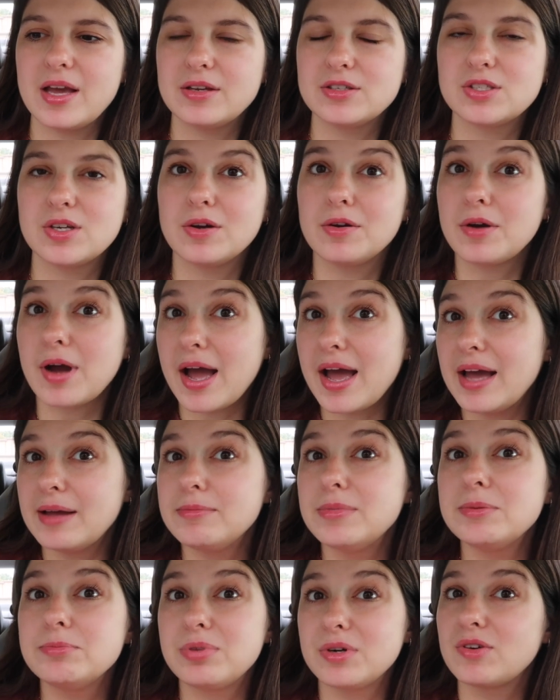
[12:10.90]
so I
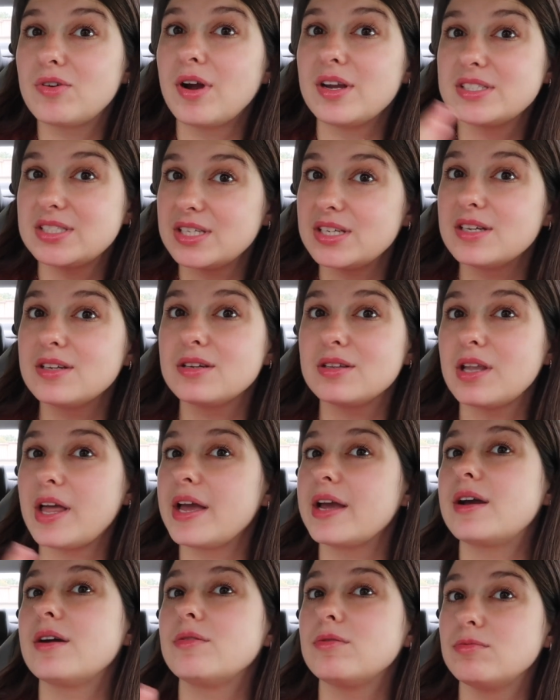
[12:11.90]
had been progressing
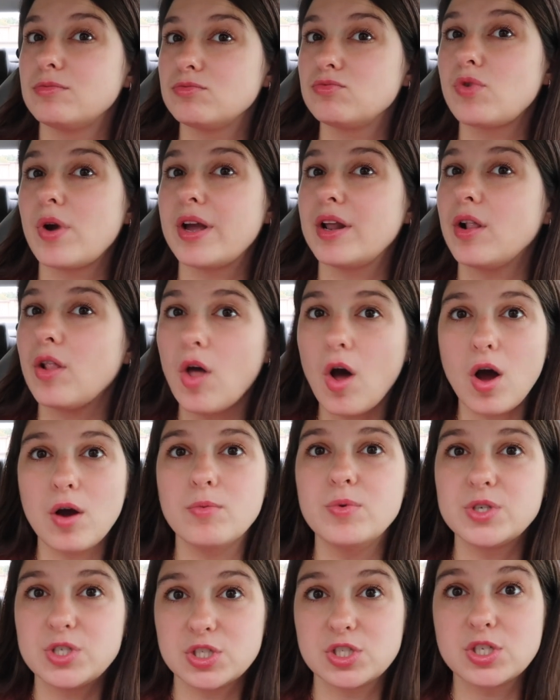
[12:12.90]
like right
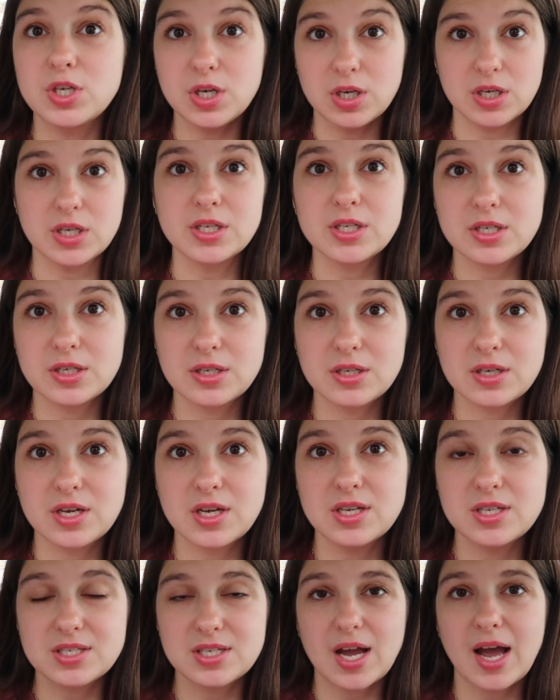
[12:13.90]
along, which is good
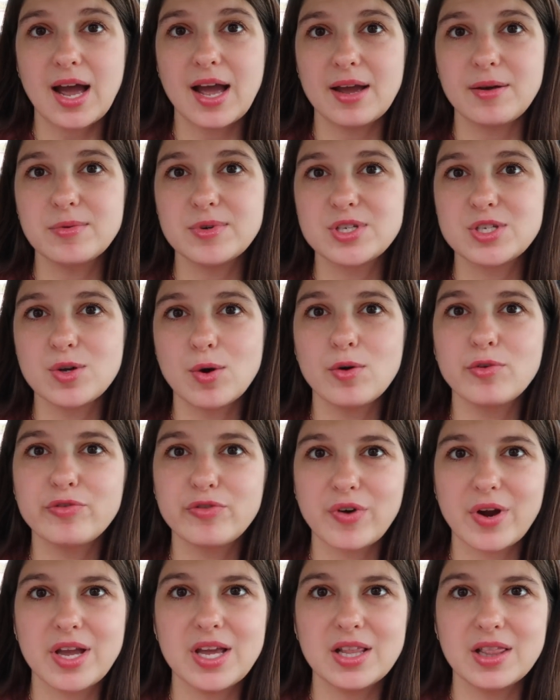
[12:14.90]
because I was so
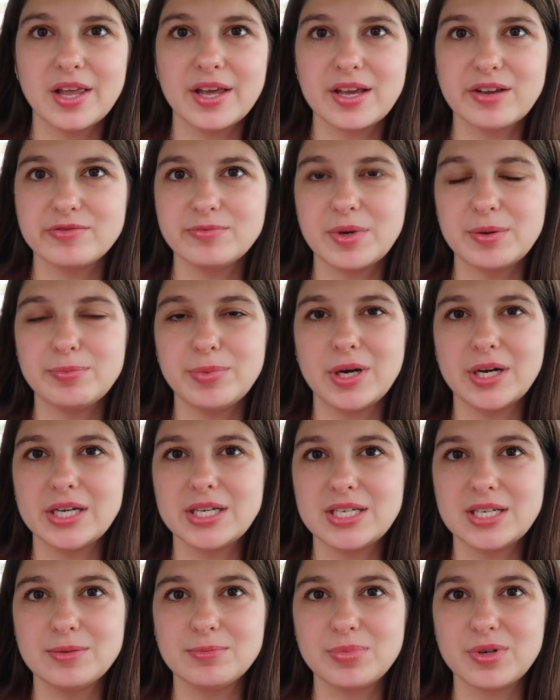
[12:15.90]
afraid like if my body
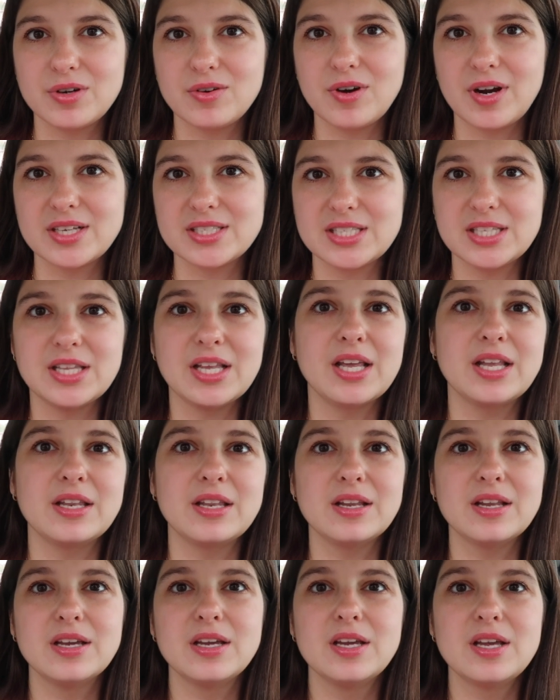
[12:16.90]
didn't progress and
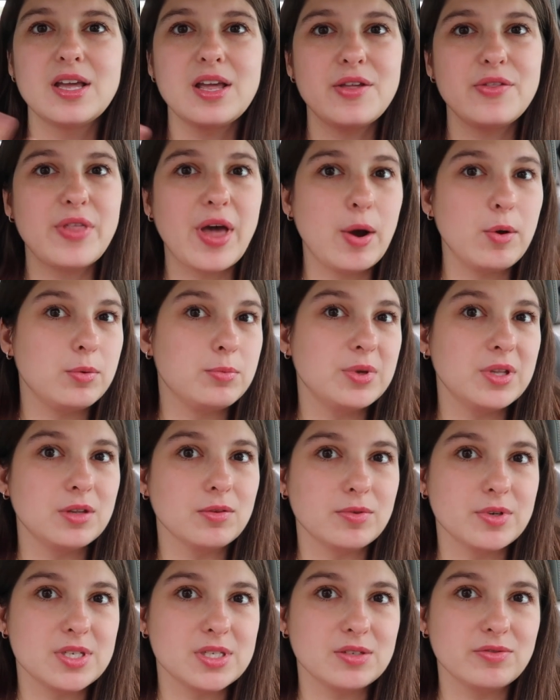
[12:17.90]
then that would be
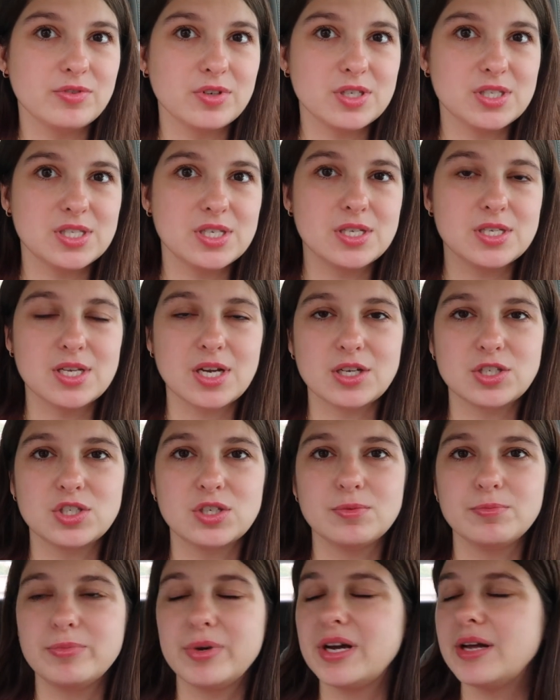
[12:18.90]
the reason for a
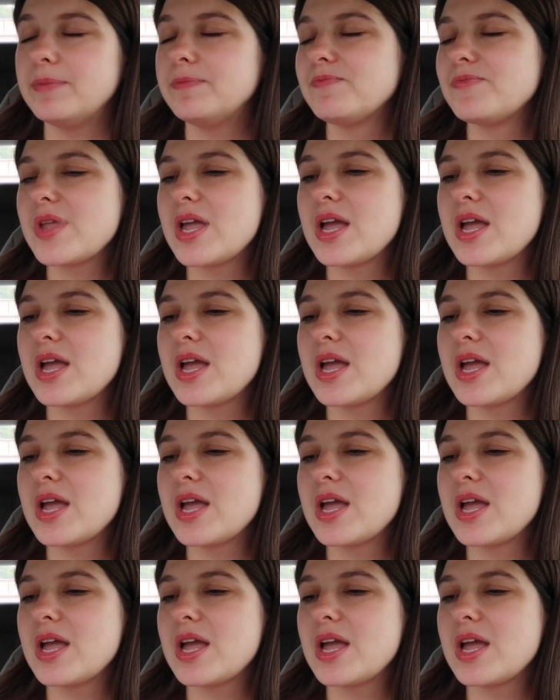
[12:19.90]
C-section. But